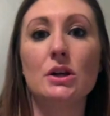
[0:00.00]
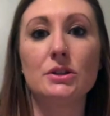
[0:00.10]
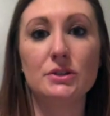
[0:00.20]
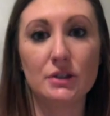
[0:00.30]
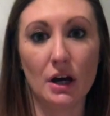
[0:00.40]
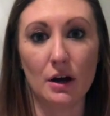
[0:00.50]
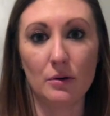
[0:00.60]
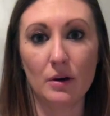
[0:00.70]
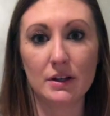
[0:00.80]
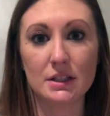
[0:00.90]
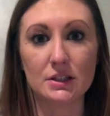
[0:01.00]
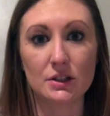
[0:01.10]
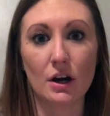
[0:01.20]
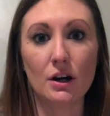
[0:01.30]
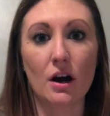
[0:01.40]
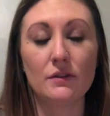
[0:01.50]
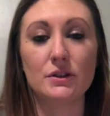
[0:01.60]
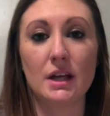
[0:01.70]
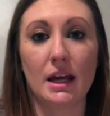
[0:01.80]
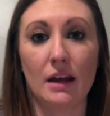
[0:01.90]
So to start off,
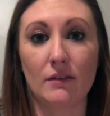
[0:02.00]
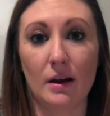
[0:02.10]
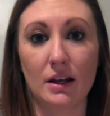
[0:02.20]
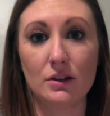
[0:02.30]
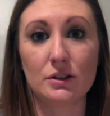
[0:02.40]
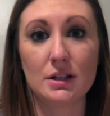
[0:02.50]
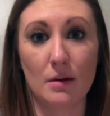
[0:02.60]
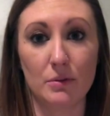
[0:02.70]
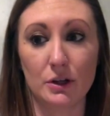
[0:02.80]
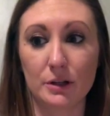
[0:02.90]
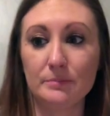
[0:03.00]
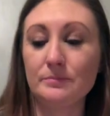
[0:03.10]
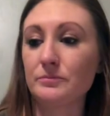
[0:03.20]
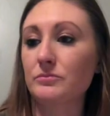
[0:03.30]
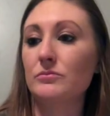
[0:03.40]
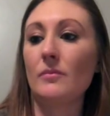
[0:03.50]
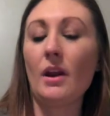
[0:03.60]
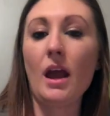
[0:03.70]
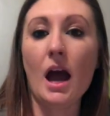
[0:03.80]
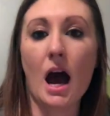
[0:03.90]
you take a regular tumbler.
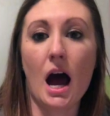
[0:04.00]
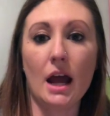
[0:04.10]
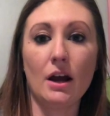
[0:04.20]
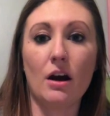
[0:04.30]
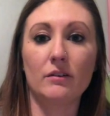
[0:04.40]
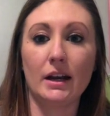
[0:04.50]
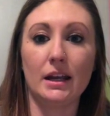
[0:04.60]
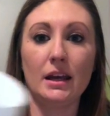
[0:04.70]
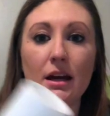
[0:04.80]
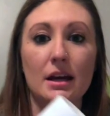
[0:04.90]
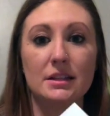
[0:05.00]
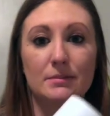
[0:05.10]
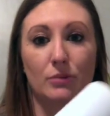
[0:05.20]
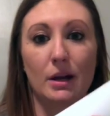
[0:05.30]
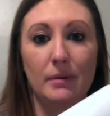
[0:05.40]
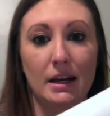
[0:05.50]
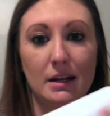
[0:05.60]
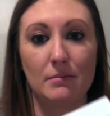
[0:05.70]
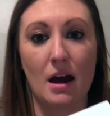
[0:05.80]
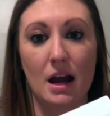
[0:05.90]
I already spray
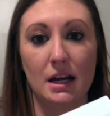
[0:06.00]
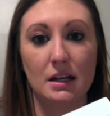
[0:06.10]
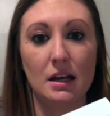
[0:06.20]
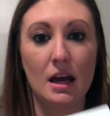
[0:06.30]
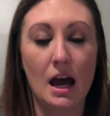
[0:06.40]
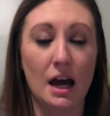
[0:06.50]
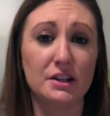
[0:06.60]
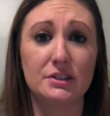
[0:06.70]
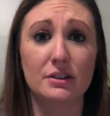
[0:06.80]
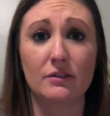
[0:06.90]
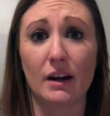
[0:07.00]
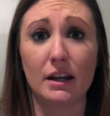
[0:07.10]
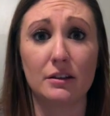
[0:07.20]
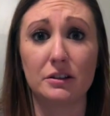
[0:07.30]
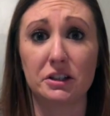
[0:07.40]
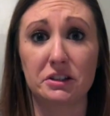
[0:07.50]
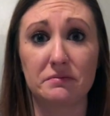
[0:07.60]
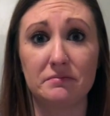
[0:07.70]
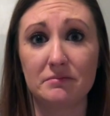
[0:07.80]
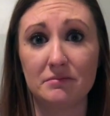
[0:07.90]
painted mine. I just took
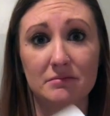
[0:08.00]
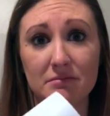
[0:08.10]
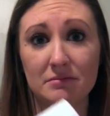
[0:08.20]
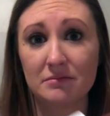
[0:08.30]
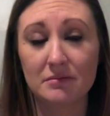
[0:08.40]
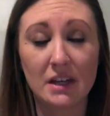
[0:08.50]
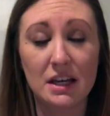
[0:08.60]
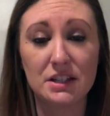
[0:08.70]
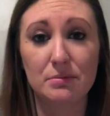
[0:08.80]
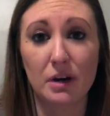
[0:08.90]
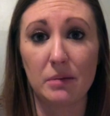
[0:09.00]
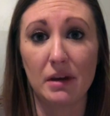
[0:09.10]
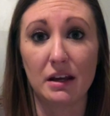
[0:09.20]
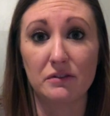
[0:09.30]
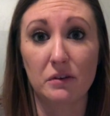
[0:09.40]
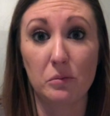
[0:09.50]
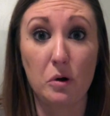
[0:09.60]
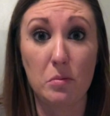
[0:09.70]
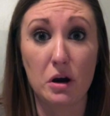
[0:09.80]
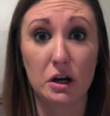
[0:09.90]
regular spray paint from
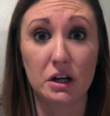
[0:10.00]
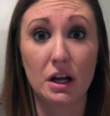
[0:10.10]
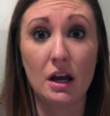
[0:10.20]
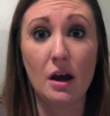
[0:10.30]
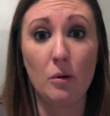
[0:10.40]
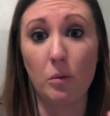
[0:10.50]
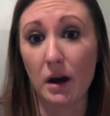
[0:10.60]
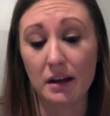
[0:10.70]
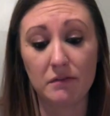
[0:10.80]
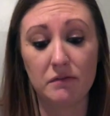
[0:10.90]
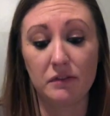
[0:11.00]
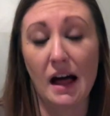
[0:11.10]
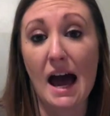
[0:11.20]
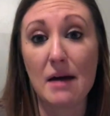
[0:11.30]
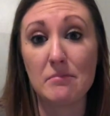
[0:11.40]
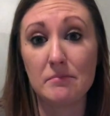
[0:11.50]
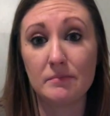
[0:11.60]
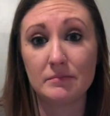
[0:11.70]
Walmart, white flat.